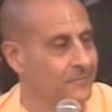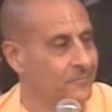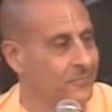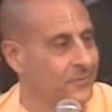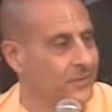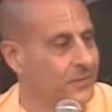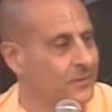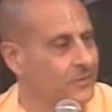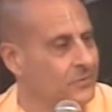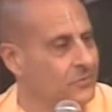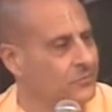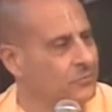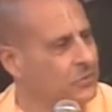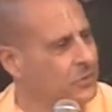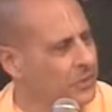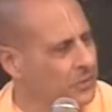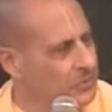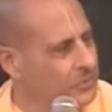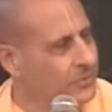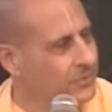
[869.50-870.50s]
because
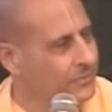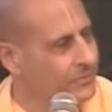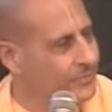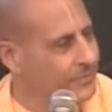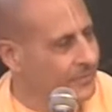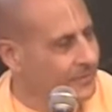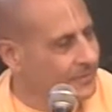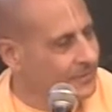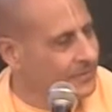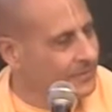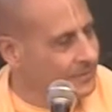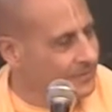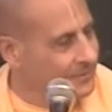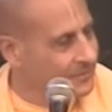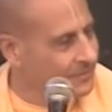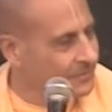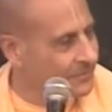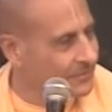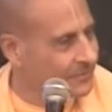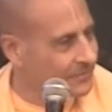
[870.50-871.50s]
we're all,
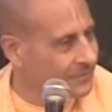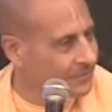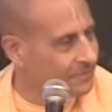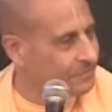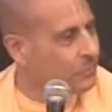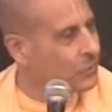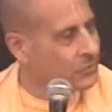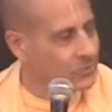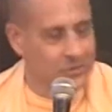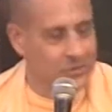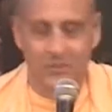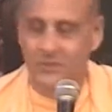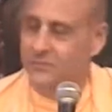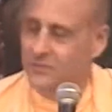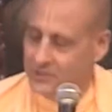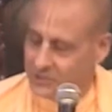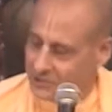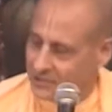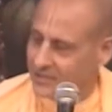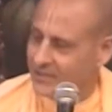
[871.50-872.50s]
most of
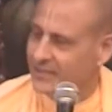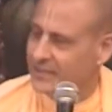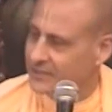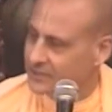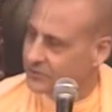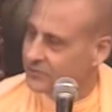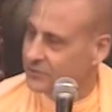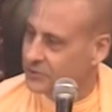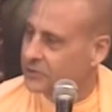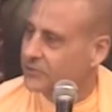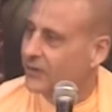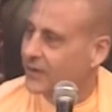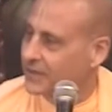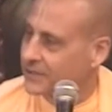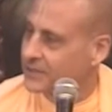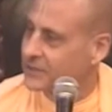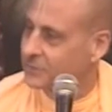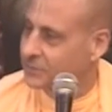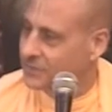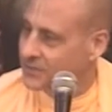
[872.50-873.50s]
us at least, we're
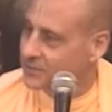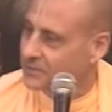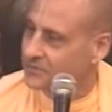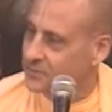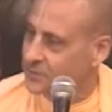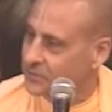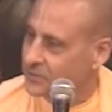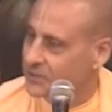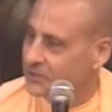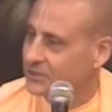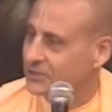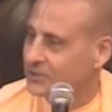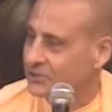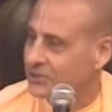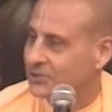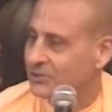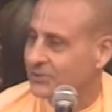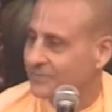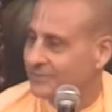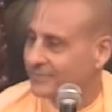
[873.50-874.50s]
trying to be
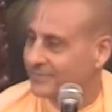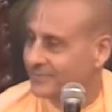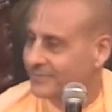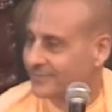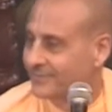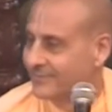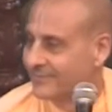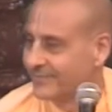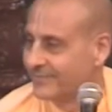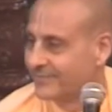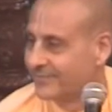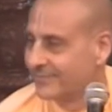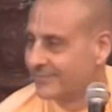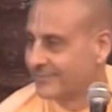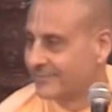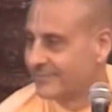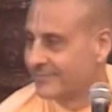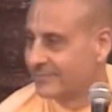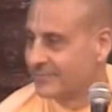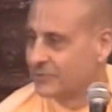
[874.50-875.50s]
devotees.
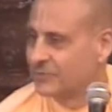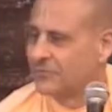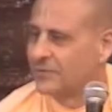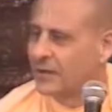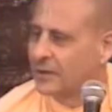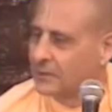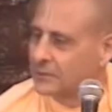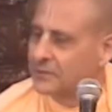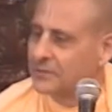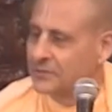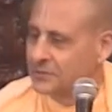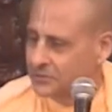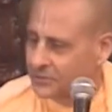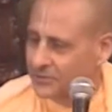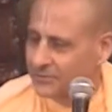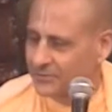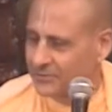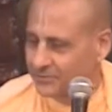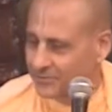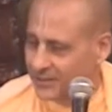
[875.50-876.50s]
We're following
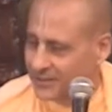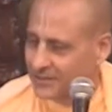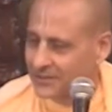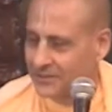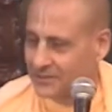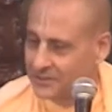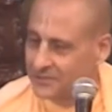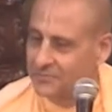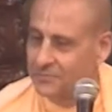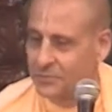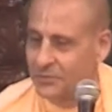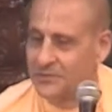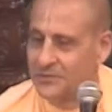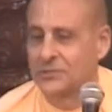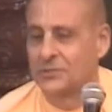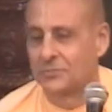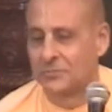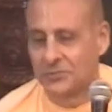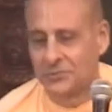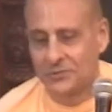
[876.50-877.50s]
certain regulative
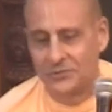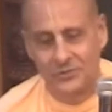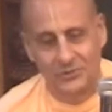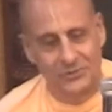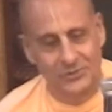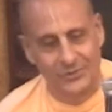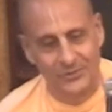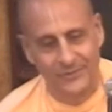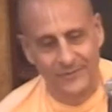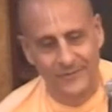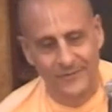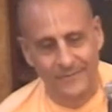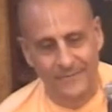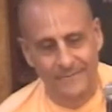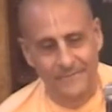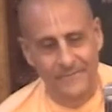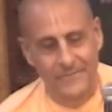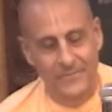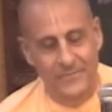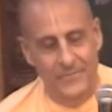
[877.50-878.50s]
principles.
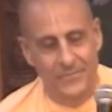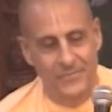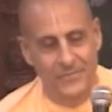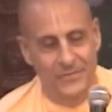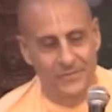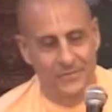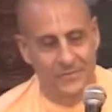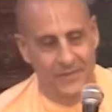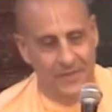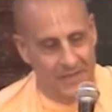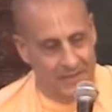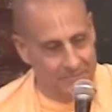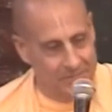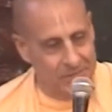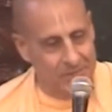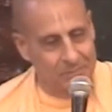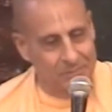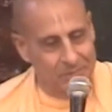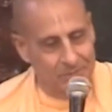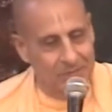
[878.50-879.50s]
We have
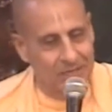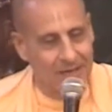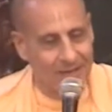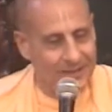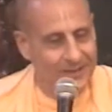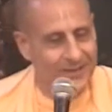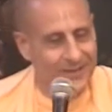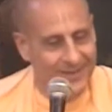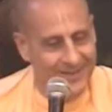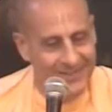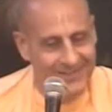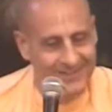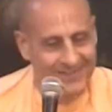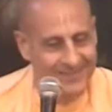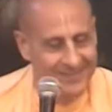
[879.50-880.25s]
some sadhana.